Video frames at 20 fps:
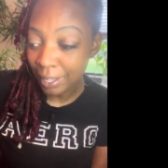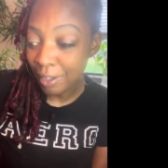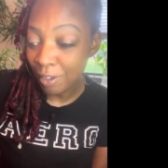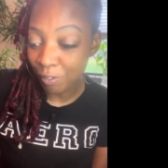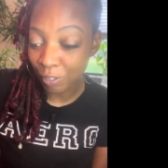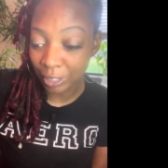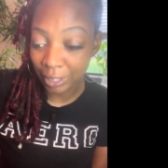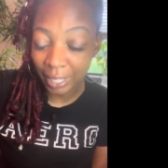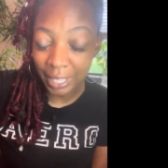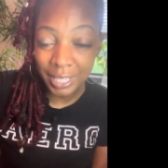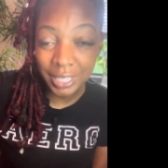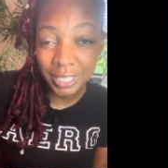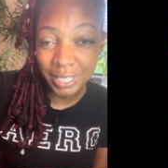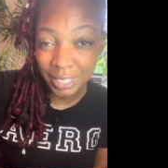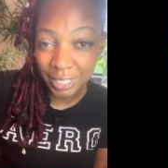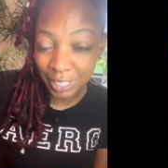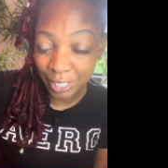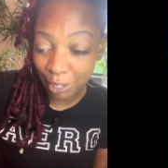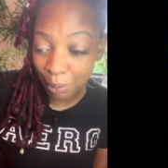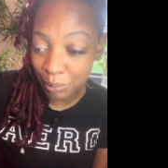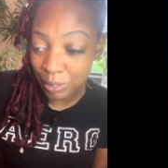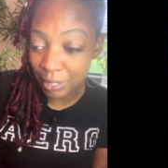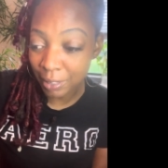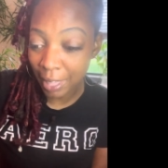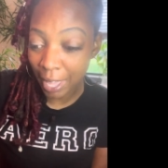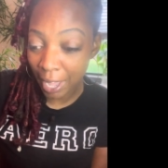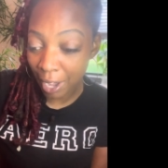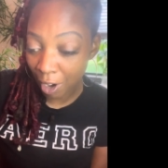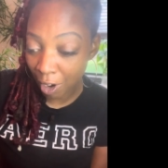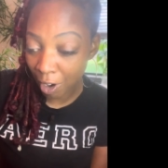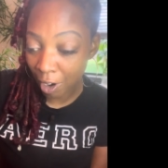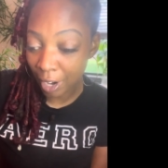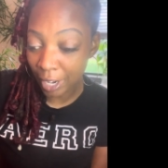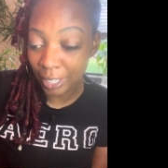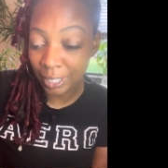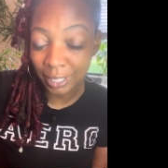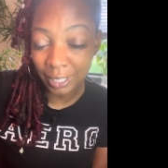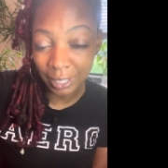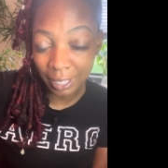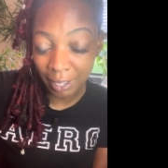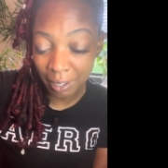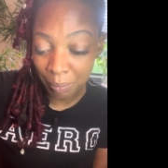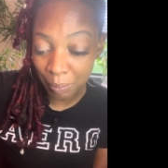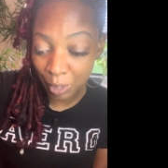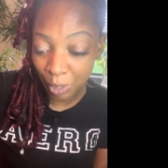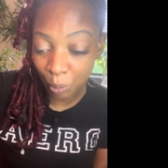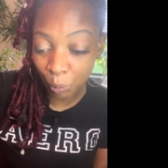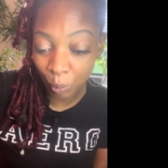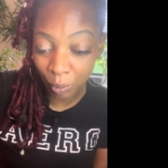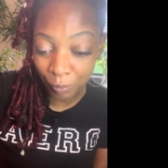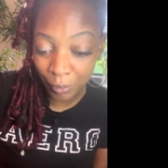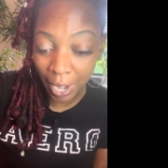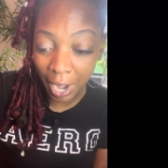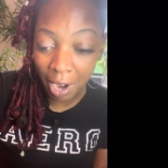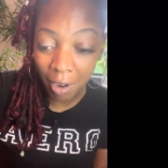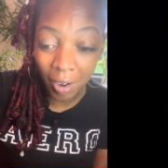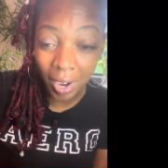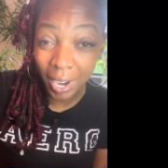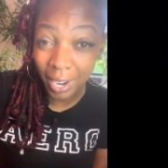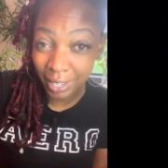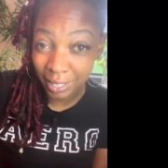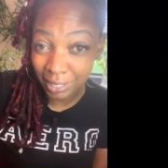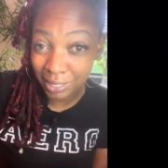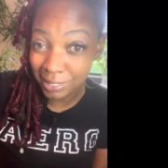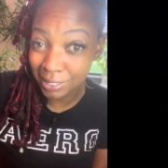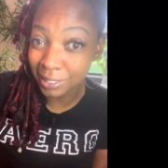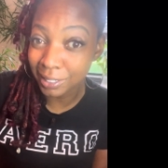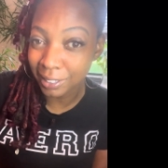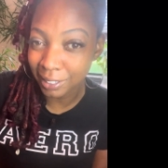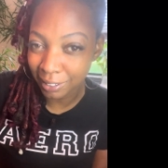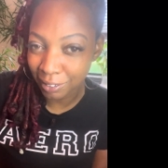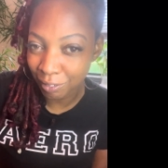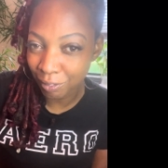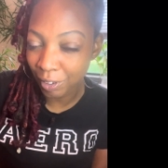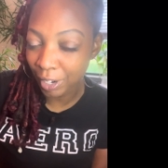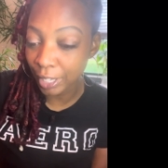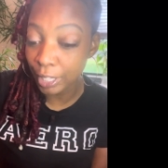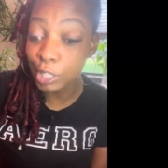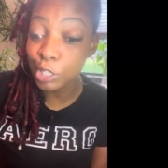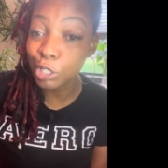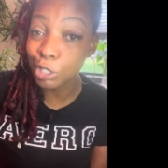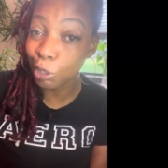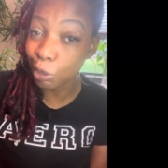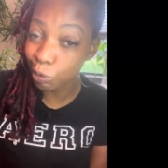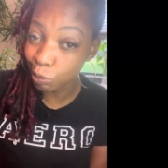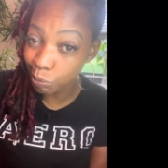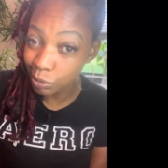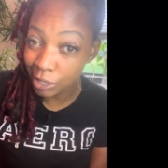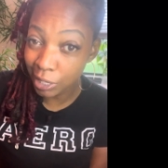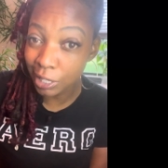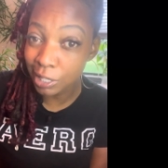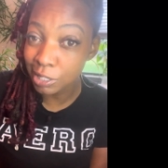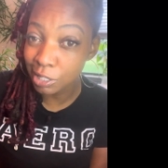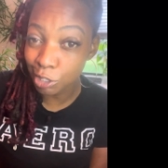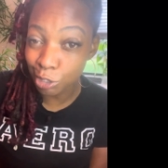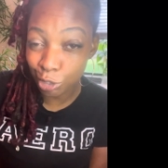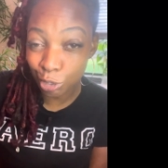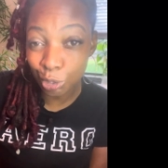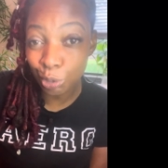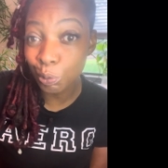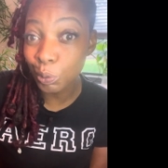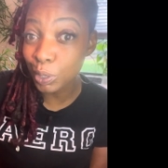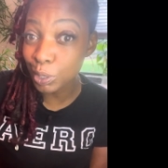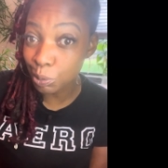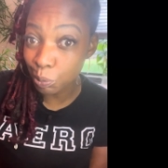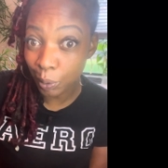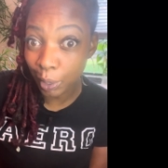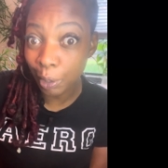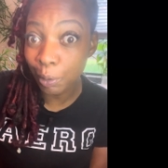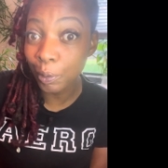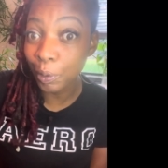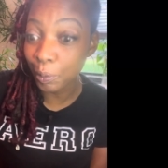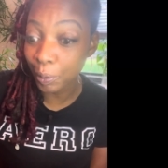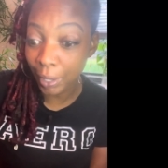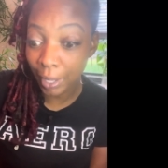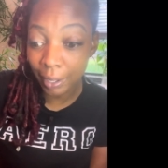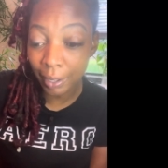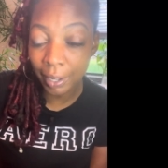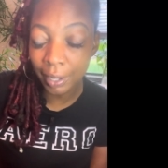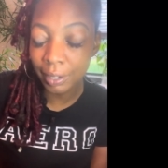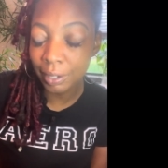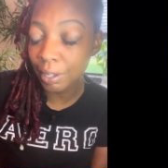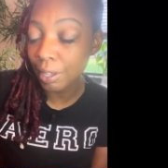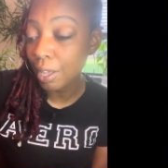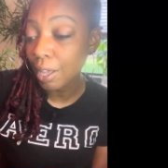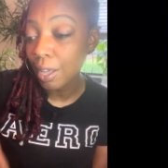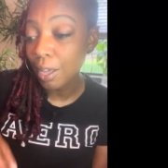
relationships that are in alignment with our highest good, right? Circumstances too as well, okay, honey?